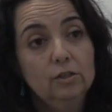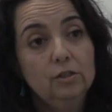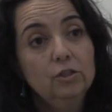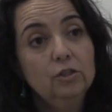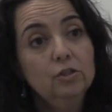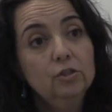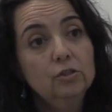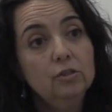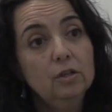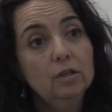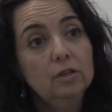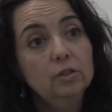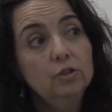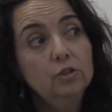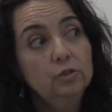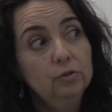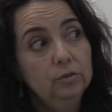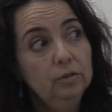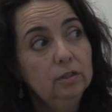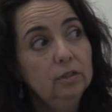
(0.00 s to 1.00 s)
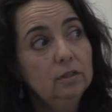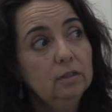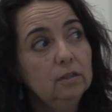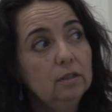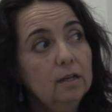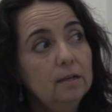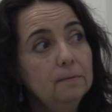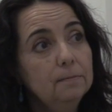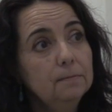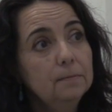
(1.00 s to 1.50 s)

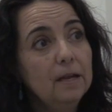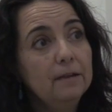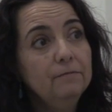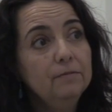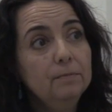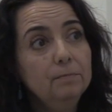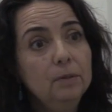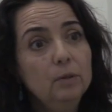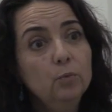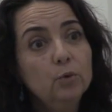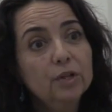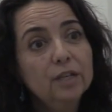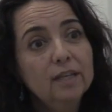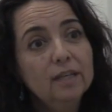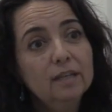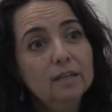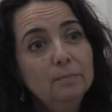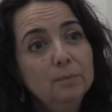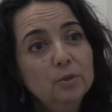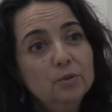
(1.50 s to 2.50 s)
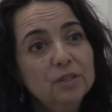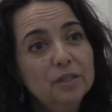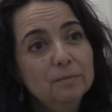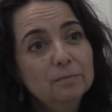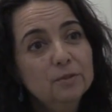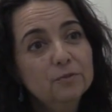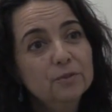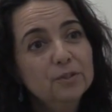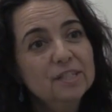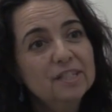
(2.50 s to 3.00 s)
Sure. I've been working in
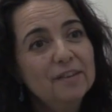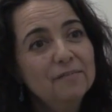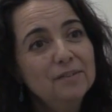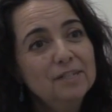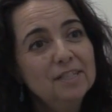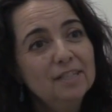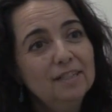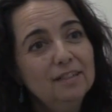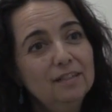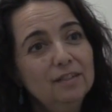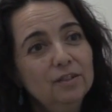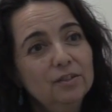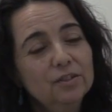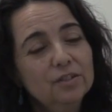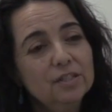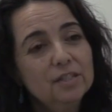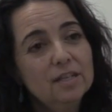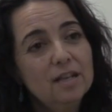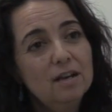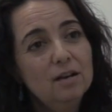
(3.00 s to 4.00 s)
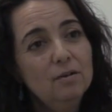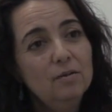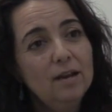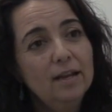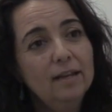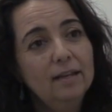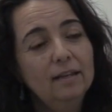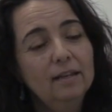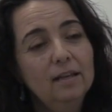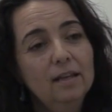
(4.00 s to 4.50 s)
museums for 17 years now.
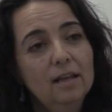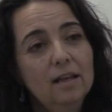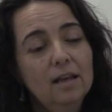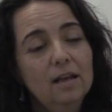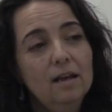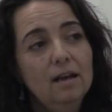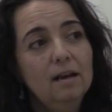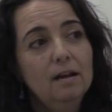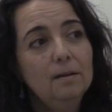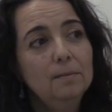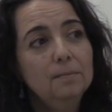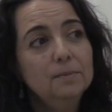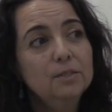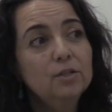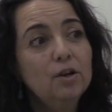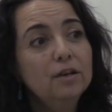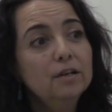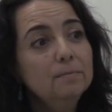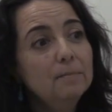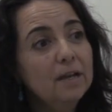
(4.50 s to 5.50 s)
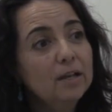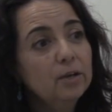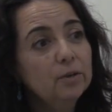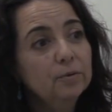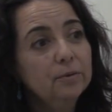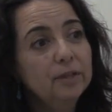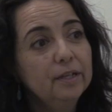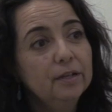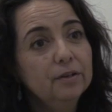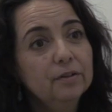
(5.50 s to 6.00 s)
I started my
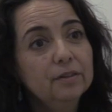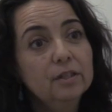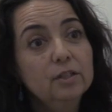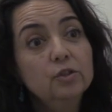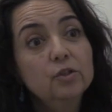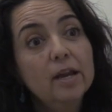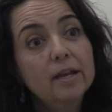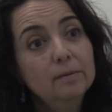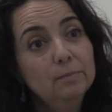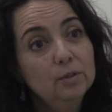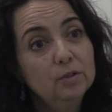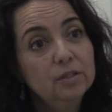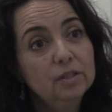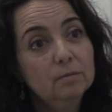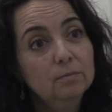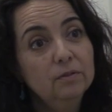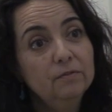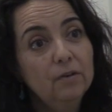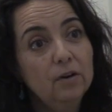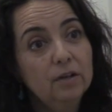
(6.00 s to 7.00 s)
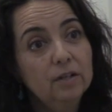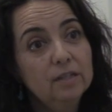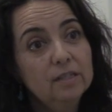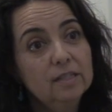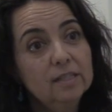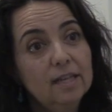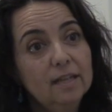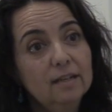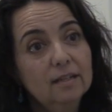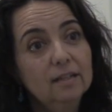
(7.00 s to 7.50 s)
career at the Triton Museum of Art in
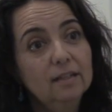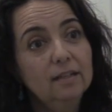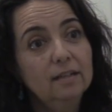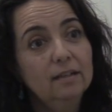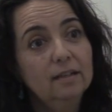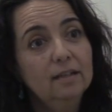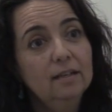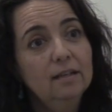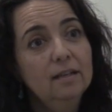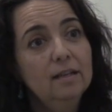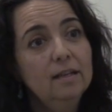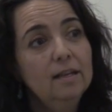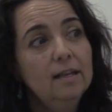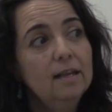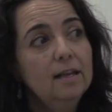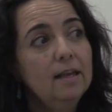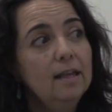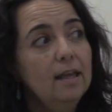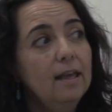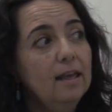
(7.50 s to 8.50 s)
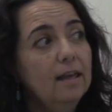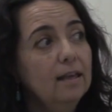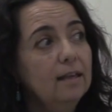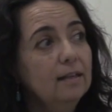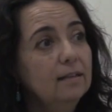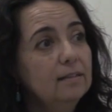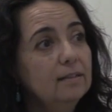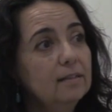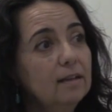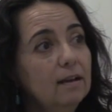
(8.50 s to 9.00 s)
Santa Clara
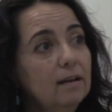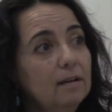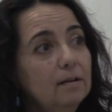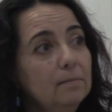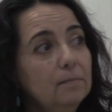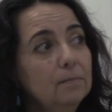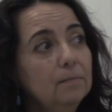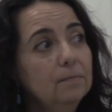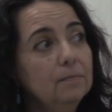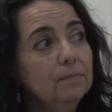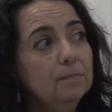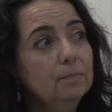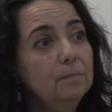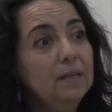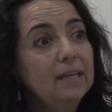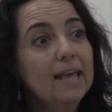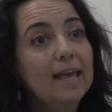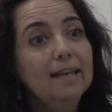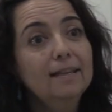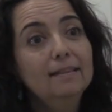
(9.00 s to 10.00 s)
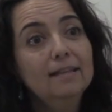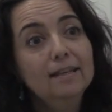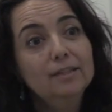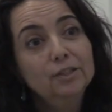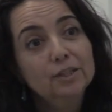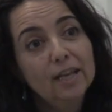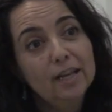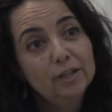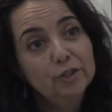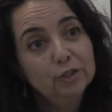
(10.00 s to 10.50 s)
and began in the
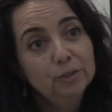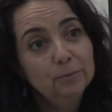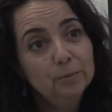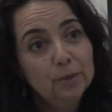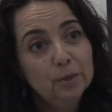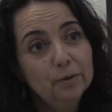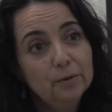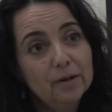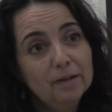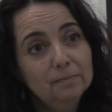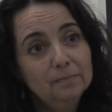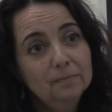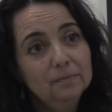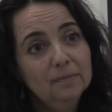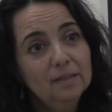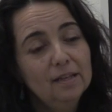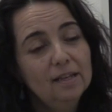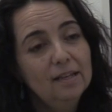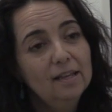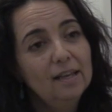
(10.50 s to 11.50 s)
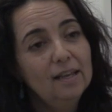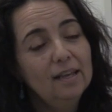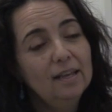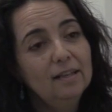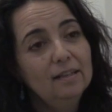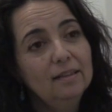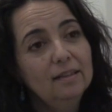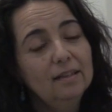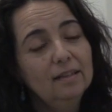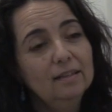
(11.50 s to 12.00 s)
education program,
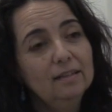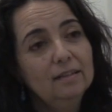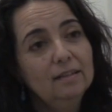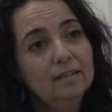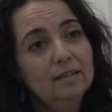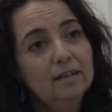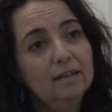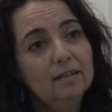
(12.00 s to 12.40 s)
and then